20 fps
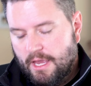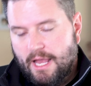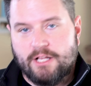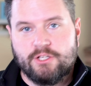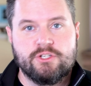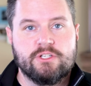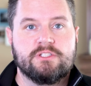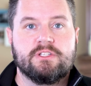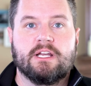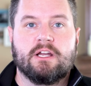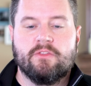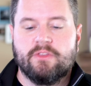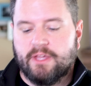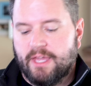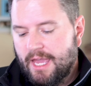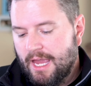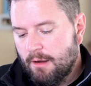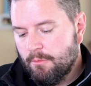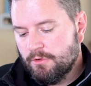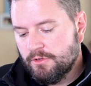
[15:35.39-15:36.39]
And just like on the
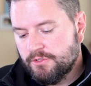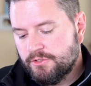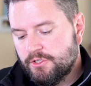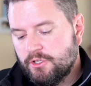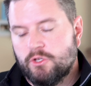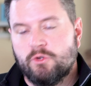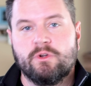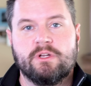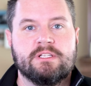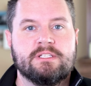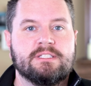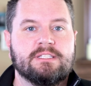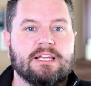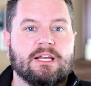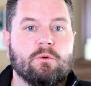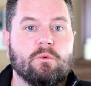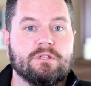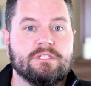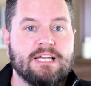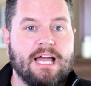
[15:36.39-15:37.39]
cameras, you can
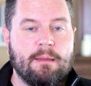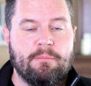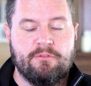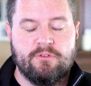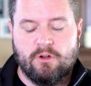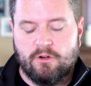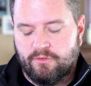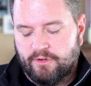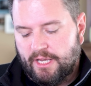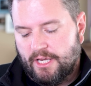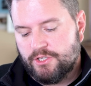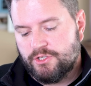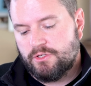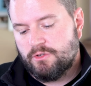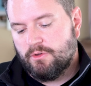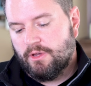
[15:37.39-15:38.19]
select what type of notification you